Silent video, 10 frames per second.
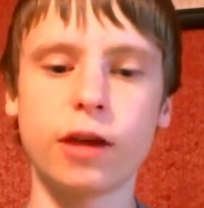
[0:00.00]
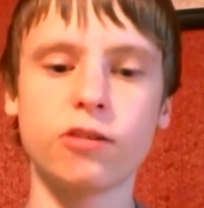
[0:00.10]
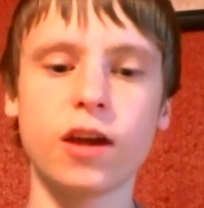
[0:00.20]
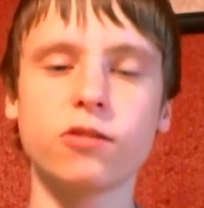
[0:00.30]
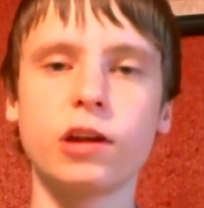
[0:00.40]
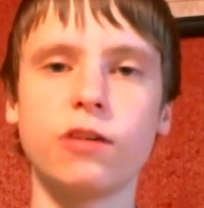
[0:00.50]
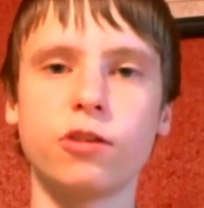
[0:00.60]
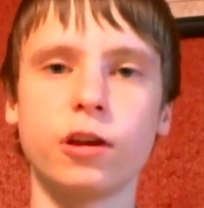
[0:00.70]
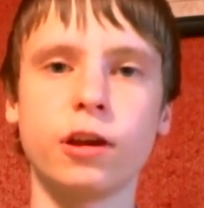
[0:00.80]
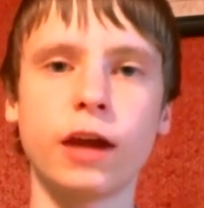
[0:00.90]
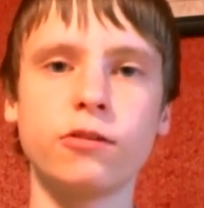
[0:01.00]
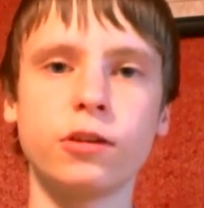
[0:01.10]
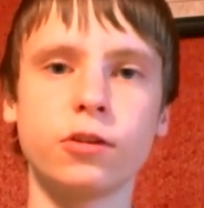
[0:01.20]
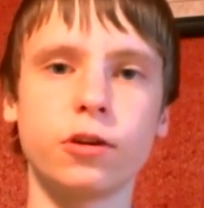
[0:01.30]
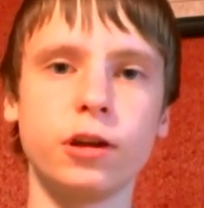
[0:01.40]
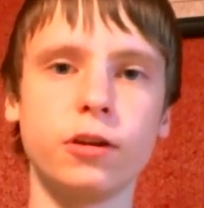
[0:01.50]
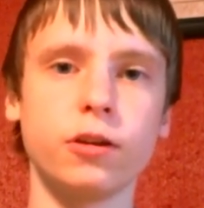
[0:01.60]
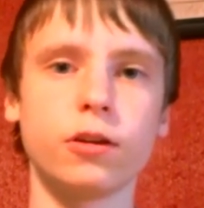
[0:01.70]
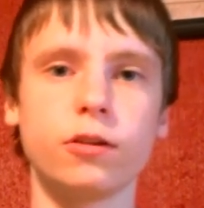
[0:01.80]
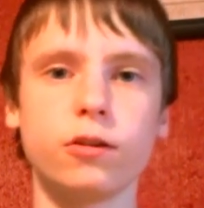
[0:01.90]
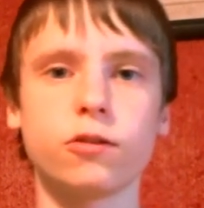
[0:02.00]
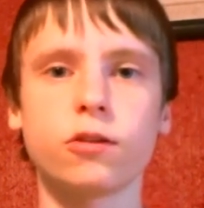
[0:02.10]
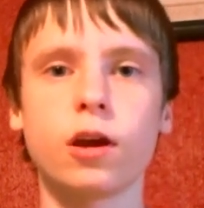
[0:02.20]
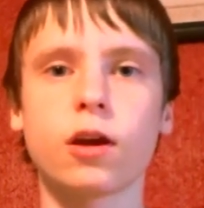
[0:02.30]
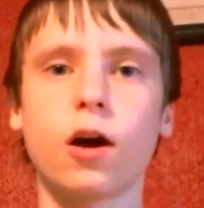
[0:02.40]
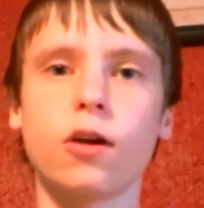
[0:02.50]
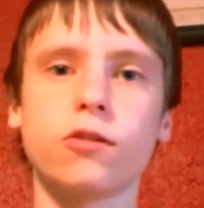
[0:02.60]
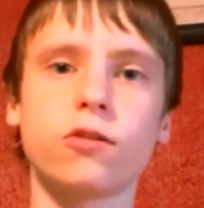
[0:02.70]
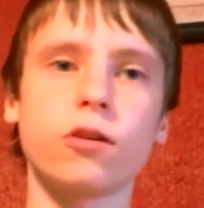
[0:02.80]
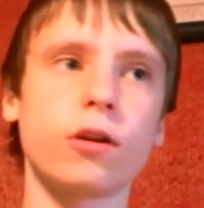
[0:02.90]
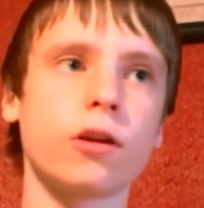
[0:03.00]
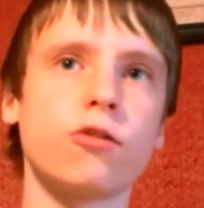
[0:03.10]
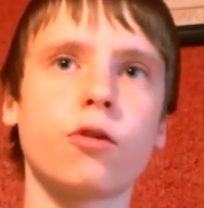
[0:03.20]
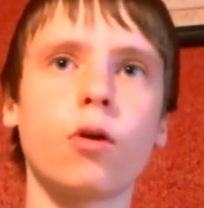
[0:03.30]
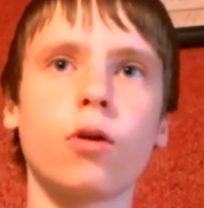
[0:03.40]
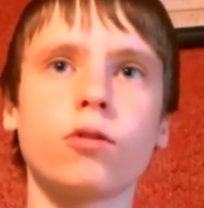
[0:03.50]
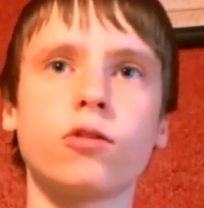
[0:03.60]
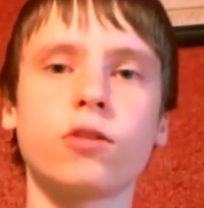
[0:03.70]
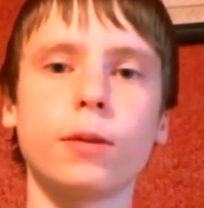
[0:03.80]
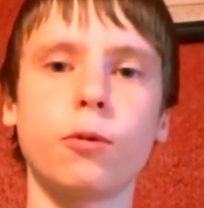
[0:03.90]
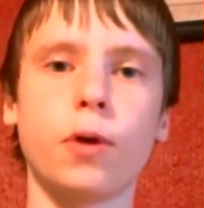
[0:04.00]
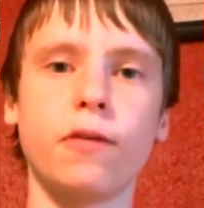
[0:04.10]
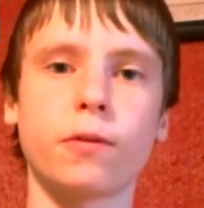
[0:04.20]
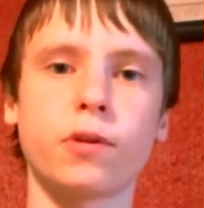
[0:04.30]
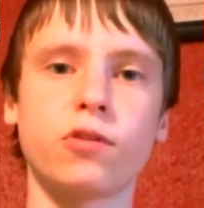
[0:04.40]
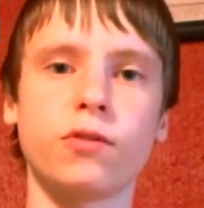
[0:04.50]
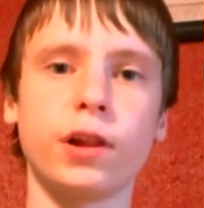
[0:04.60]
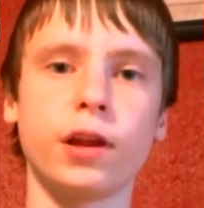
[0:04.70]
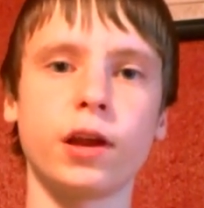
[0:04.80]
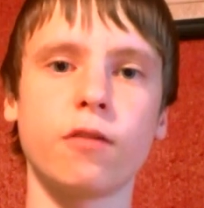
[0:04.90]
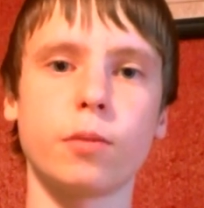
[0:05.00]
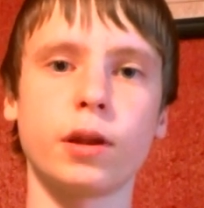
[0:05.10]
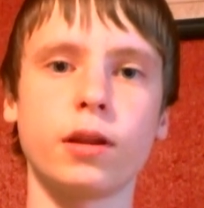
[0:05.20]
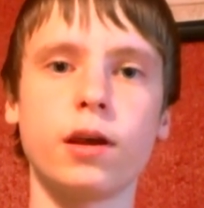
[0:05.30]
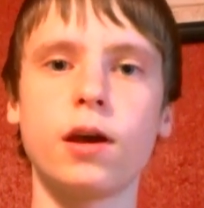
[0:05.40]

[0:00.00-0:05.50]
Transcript: assassination in 1930 caused control to slip away from the civilian government.